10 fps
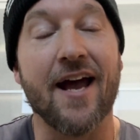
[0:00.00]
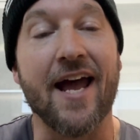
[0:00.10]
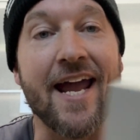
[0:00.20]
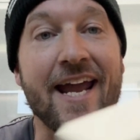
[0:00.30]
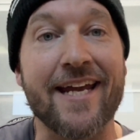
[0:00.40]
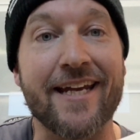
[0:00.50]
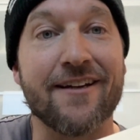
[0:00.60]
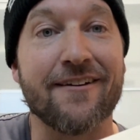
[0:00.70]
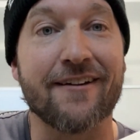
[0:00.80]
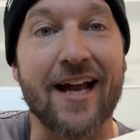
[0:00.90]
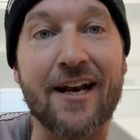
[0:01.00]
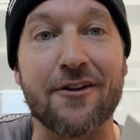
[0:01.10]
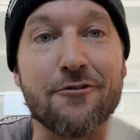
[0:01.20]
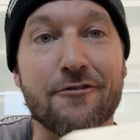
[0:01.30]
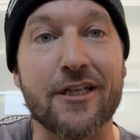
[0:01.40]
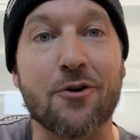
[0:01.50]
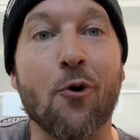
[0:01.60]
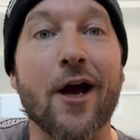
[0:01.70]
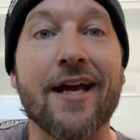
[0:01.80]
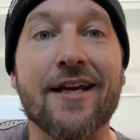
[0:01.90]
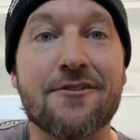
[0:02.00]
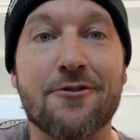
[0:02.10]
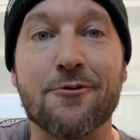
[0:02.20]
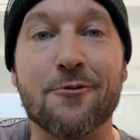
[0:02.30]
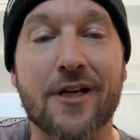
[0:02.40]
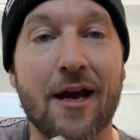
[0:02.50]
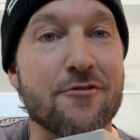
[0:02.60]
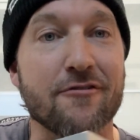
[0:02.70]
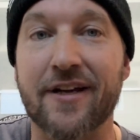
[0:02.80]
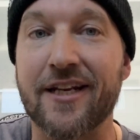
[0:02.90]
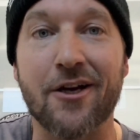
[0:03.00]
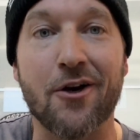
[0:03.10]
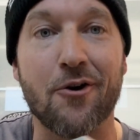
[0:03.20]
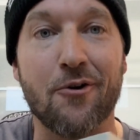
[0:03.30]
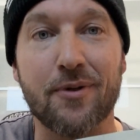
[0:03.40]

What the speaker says: a kind of unique way to capture video,